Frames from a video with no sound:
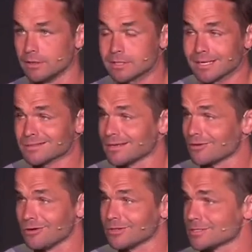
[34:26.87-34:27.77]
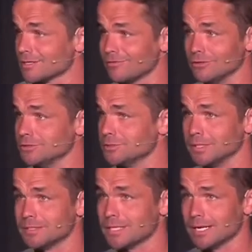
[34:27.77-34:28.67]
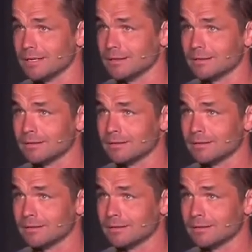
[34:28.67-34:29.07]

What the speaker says: It sounds like all the stuff Luke's been saying.